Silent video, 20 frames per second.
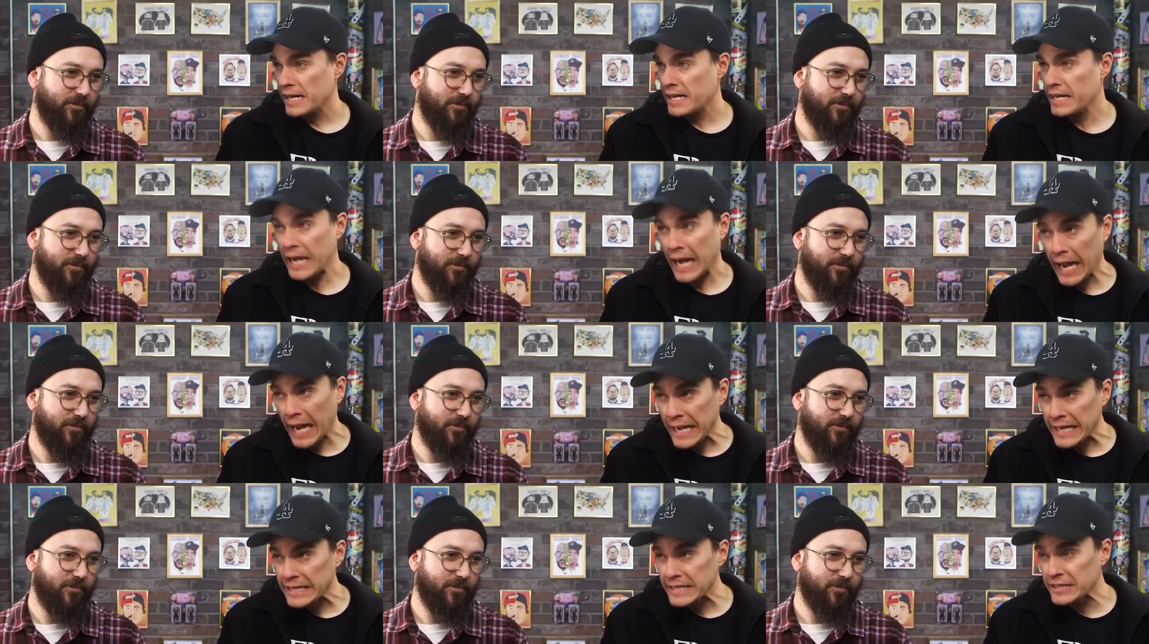
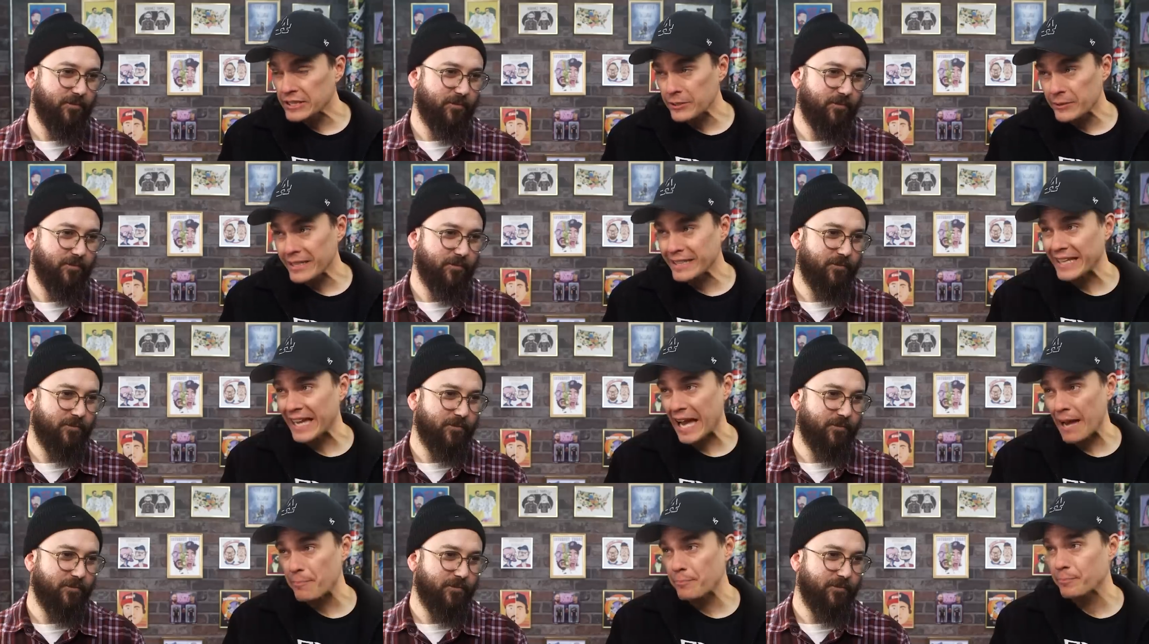Speaker 1: kind of doing
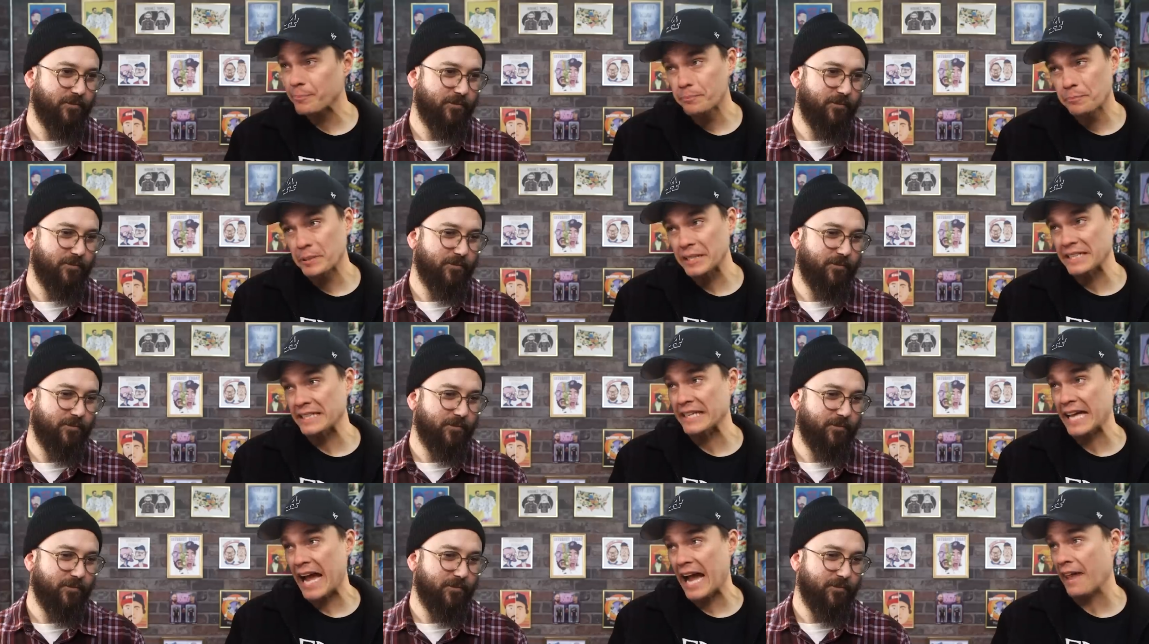that,
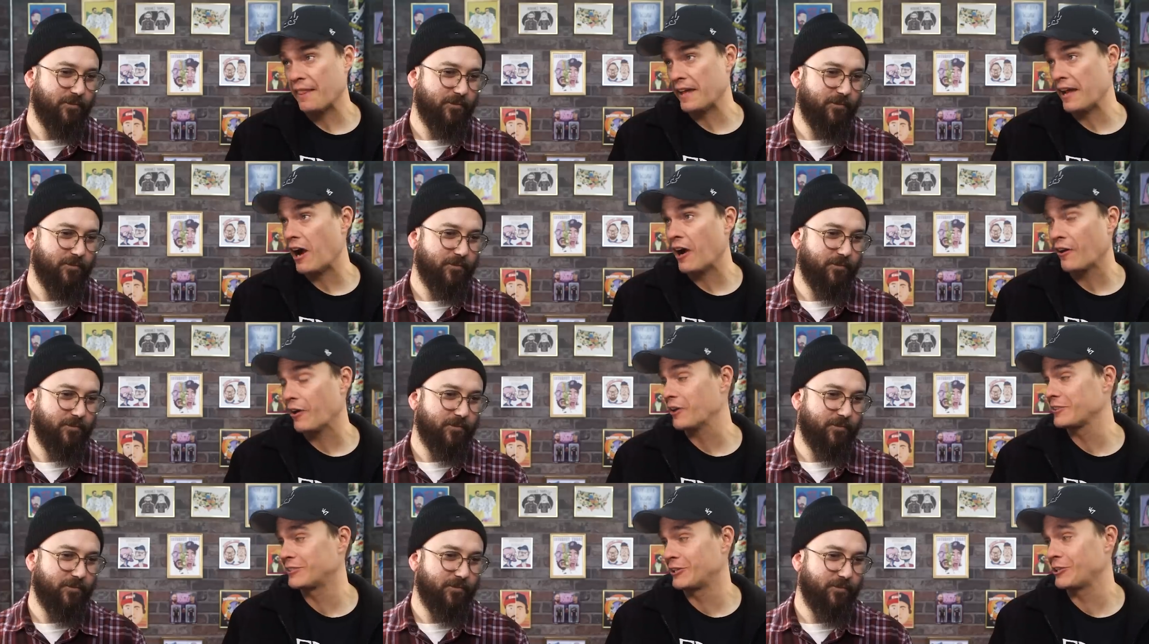but yeah, they
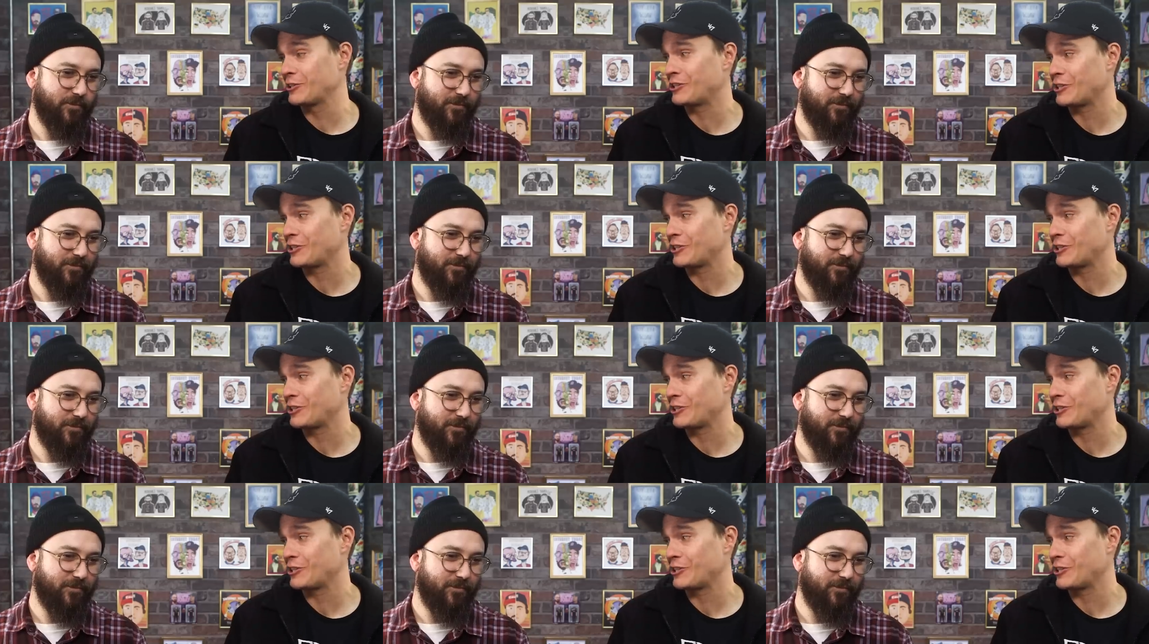are also